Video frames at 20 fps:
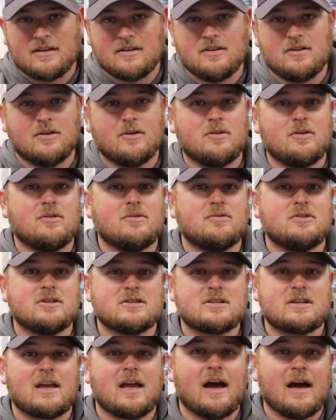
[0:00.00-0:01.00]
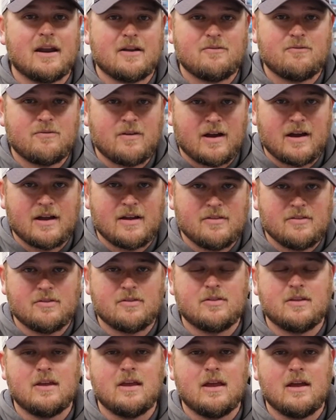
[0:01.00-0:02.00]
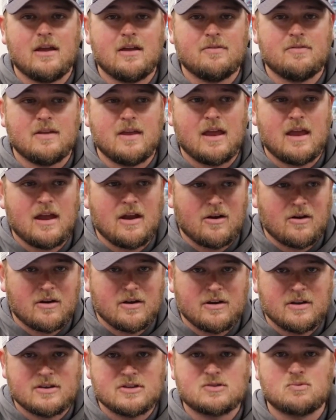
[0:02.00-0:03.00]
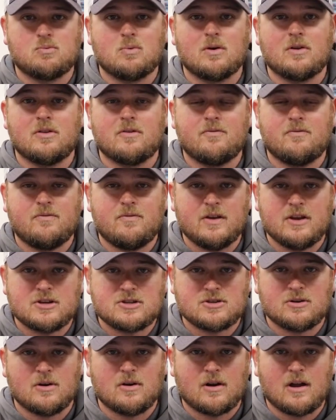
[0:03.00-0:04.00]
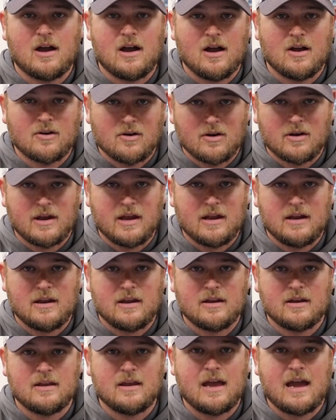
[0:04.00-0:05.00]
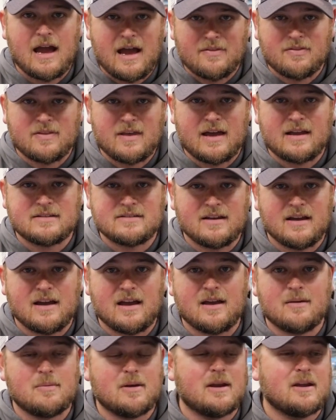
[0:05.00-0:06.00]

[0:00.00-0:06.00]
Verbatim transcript: You know, you just gotta find the the areas where the fish are congregating at that time,